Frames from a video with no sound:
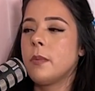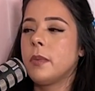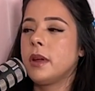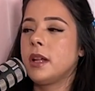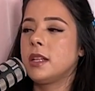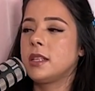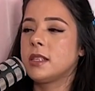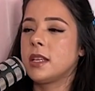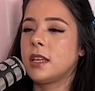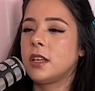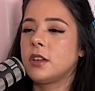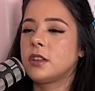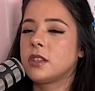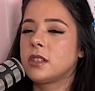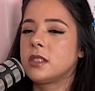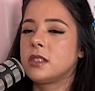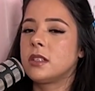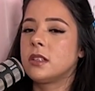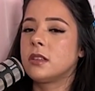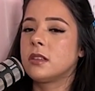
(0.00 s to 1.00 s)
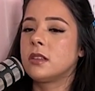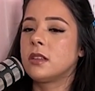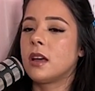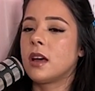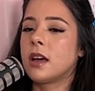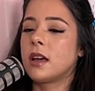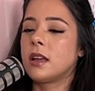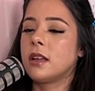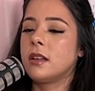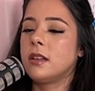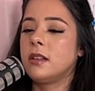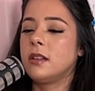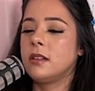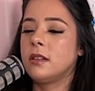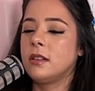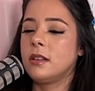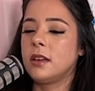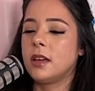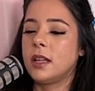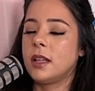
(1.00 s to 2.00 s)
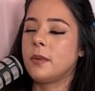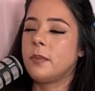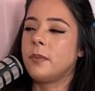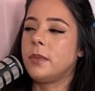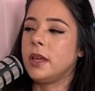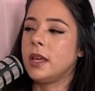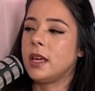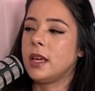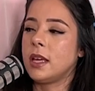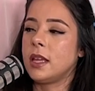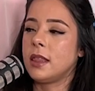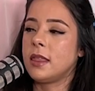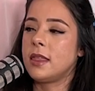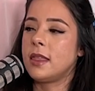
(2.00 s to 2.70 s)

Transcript: But it's like, you're still not going to be